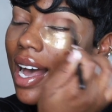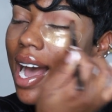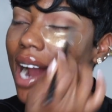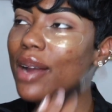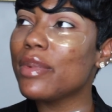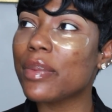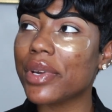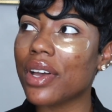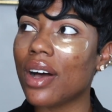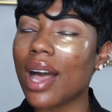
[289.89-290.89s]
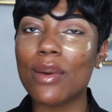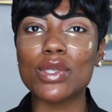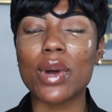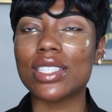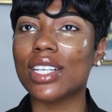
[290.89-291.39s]
I remember, y'all, I
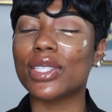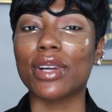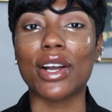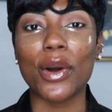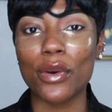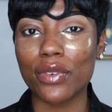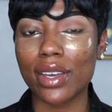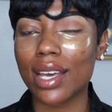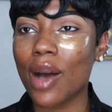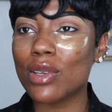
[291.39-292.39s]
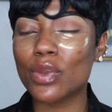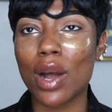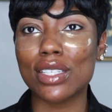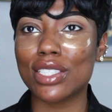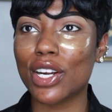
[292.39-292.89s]
was watching her during COVID. I was
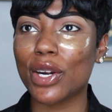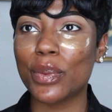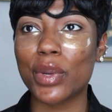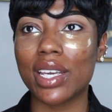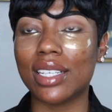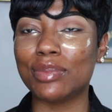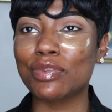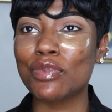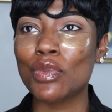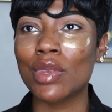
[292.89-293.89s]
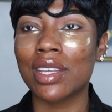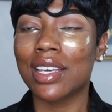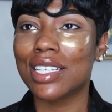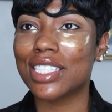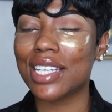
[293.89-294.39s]
watching her when
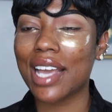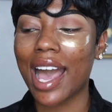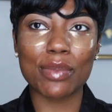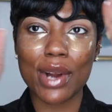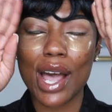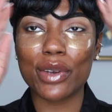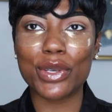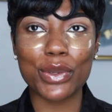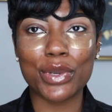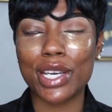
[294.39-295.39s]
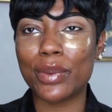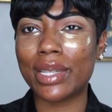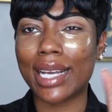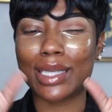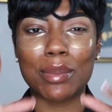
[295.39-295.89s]
she had a brown unit with
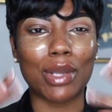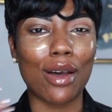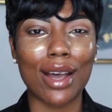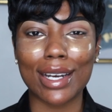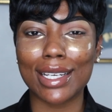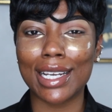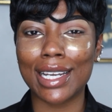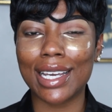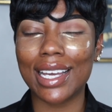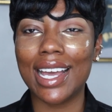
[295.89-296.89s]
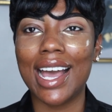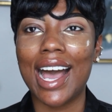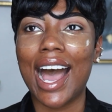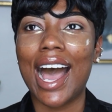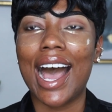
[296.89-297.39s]
like the blonde in it.
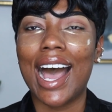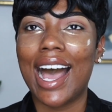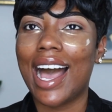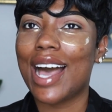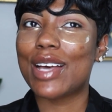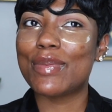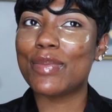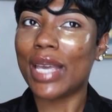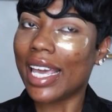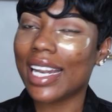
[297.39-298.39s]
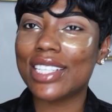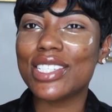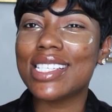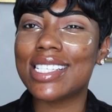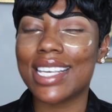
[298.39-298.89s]
Man, and
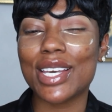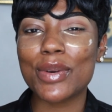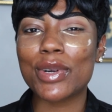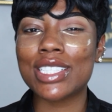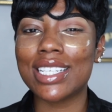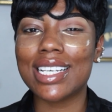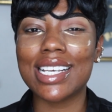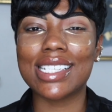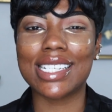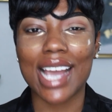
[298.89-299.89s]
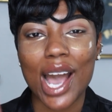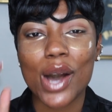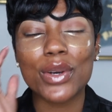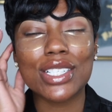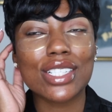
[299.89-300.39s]
just seeing where she is
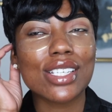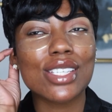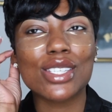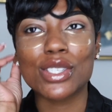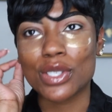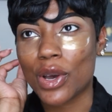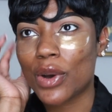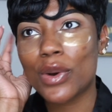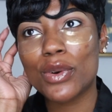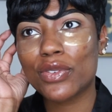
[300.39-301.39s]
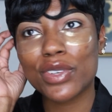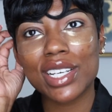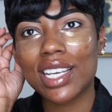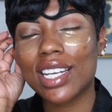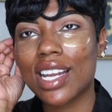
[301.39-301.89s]
now is just so
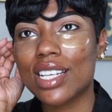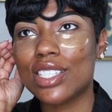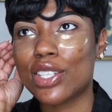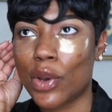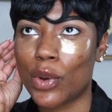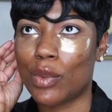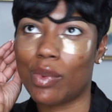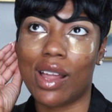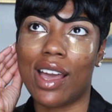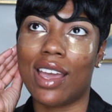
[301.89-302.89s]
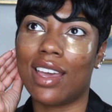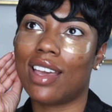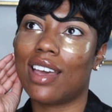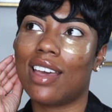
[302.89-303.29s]
freaking dope. Like,